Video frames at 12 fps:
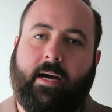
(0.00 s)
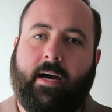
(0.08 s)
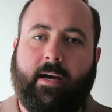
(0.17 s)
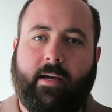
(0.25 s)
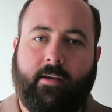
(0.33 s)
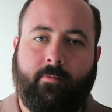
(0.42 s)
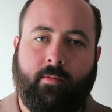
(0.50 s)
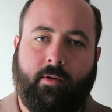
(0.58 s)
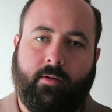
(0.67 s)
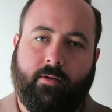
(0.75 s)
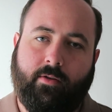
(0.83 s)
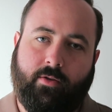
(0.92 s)

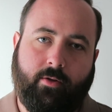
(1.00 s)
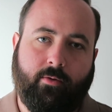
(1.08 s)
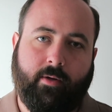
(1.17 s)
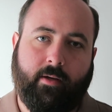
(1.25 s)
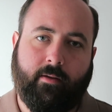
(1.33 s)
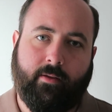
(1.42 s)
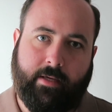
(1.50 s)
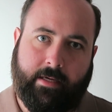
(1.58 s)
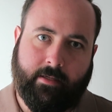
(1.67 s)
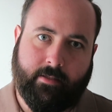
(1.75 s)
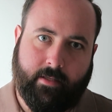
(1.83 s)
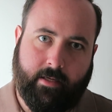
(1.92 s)
time doing
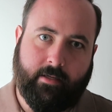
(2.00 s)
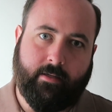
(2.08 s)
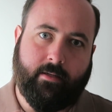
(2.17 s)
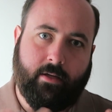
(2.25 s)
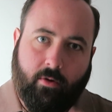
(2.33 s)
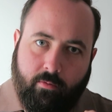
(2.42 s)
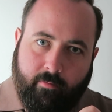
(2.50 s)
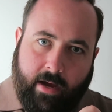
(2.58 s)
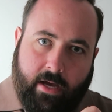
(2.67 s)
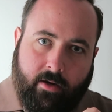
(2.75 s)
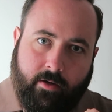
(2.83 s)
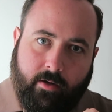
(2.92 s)
things that don't
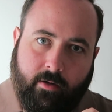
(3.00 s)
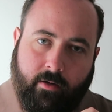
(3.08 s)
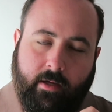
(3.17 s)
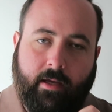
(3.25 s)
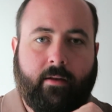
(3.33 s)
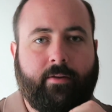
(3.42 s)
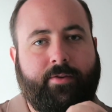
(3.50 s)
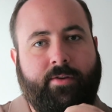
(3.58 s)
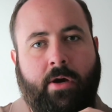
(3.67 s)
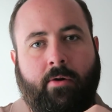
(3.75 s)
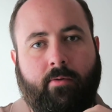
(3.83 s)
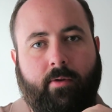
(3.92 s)
matter and
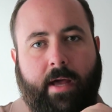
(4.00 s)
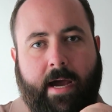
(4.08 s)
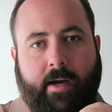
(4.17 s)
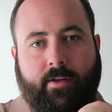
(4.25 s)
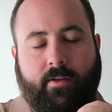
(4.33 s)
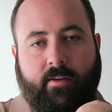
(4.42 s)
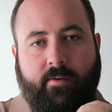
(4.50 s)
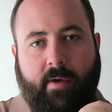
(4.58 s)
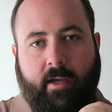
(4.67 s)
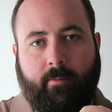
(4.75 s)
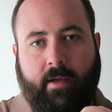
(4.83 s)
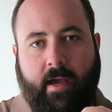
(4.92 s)
don't actually
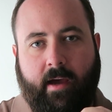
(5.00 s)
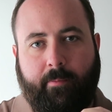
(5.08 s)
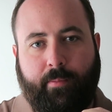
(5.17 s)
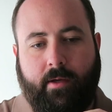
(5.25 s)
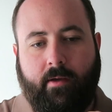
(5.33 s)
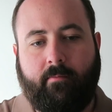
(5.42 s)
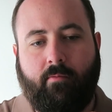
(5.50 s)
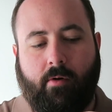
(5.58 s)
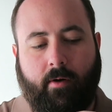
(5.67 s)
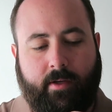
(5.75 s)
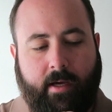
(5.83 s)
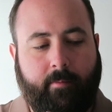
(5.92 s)
make me happy, and
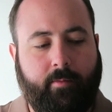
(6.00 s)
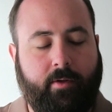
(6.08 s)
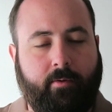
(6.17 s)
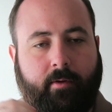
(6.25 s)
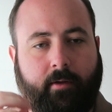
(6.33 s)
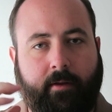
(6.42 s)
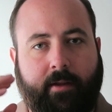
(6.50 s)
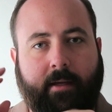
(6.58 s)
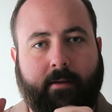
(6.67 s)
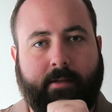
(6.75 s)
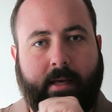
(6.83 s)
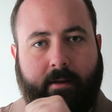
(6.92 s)
more time doing
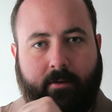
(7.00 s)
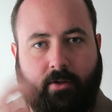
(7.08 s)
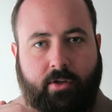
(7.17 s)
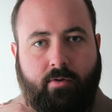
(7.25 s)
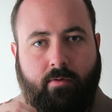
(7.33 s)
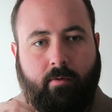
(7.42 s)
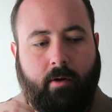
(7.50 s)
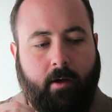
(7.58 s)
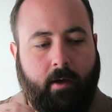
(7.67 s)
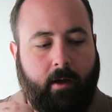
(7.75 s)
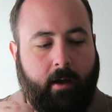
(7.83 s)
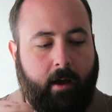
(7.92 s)
things that do.
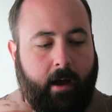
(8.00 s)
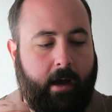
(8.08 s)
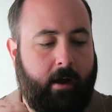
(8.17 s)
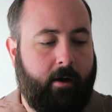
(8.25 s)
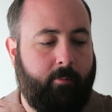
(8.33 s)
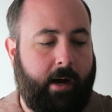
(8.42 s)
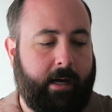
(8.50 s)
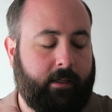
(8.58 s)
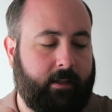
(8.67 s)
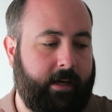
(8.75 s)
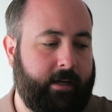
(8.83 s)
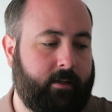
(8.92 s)

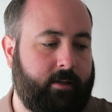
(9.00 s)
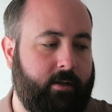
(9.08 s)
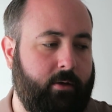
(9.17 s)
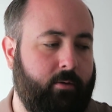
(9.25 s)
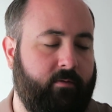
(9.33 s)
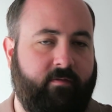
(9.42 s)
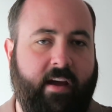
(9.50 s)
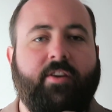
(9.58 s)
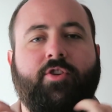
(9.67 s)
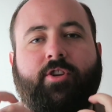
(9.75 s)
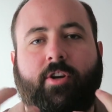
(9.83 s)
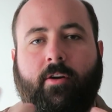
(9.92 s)
I'd like to
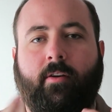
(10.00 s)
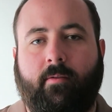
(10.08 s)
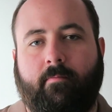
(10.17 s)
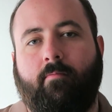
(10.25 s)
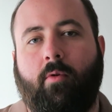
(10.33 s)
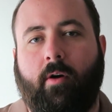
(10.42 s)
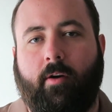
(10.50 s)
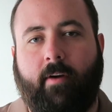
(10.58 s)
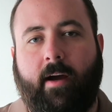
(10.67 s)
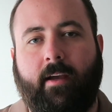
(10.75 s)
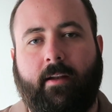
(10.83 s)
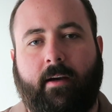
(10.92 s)
venture more,
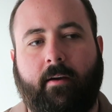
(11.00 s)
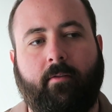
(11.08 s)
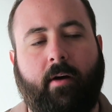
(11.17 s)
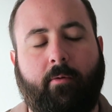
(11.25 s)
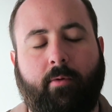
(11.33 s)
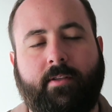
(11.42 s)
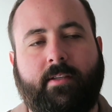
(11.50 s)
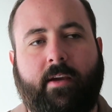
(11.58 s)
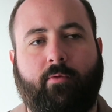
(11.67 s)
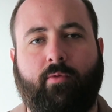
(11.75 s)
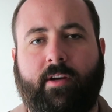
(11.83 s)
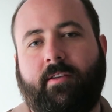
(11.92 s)
right? I would
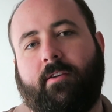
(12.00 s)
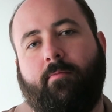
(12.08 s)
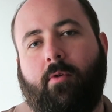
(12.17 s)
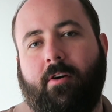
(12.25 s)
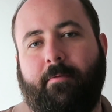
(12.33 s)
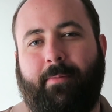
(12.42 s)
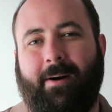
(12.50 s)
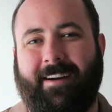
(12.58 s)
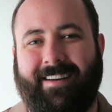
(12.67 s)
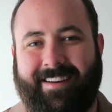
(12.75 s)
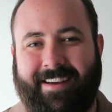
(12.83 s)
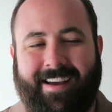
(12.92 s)
say risk more,
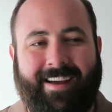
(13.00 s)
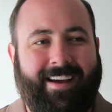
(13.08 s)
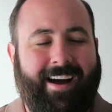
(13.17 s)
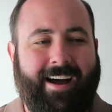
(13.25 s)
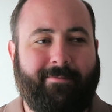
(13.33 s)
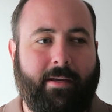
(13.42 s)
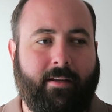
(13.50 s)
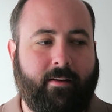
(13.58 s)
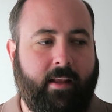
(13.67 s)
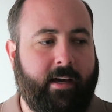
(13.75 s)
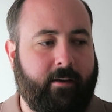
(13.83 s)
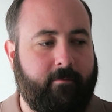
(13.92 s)
but I mean,
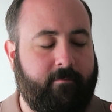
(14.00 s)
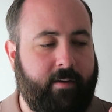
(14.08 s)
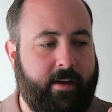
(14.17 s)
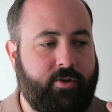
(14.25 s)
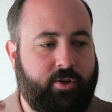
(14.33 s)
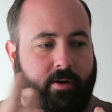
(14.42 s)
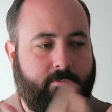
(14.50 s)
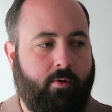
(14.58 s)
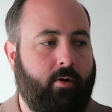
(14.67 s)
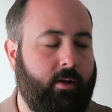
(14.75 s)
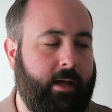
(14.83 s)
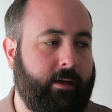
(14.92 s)
like, venture
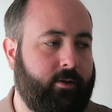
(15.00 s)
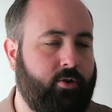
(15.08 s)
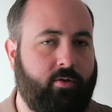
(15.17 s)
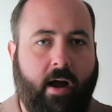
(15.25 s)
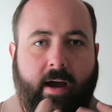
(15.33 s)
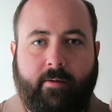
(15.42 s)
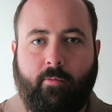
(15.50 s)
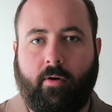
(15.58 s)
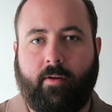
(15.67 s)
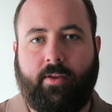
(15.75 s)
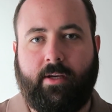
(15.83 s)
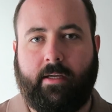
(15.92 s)
more, like try
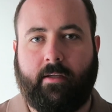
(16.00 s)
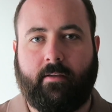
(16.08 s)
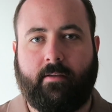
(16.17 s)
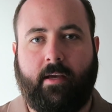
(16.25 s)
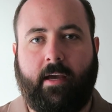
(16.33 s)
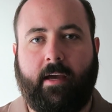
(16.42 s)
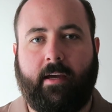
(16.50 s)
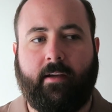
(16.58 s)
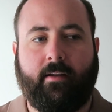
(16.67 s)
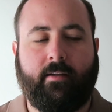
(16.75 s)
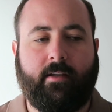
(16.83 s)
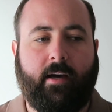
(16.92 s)
more things,
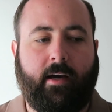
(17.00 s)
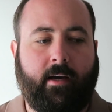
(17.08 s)
and